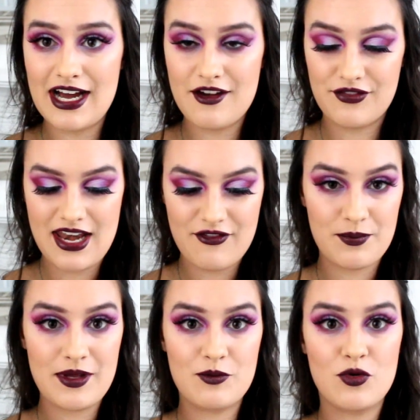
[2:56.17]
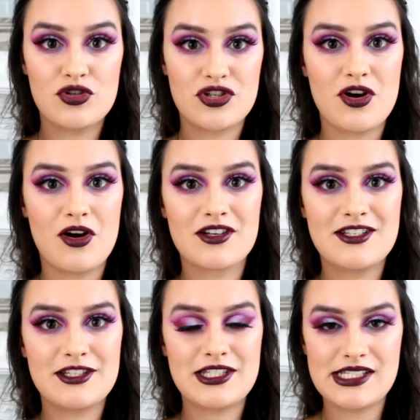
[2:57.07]
I've never been more
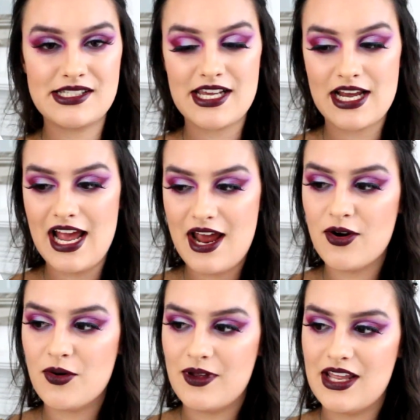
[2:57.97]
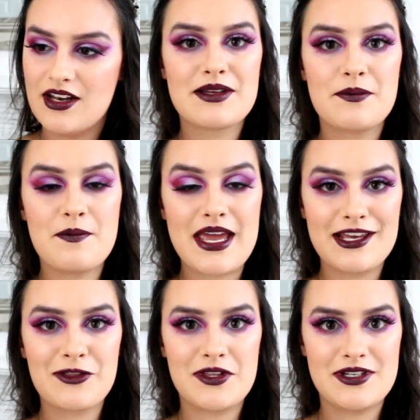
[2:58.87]
shocked to see a heroine
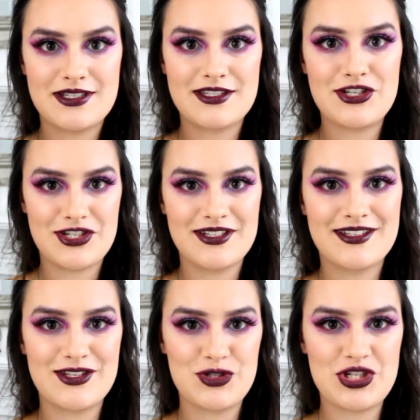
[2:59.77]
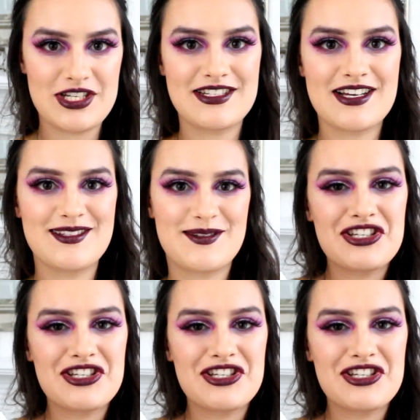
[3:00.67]
make the decisions that she does.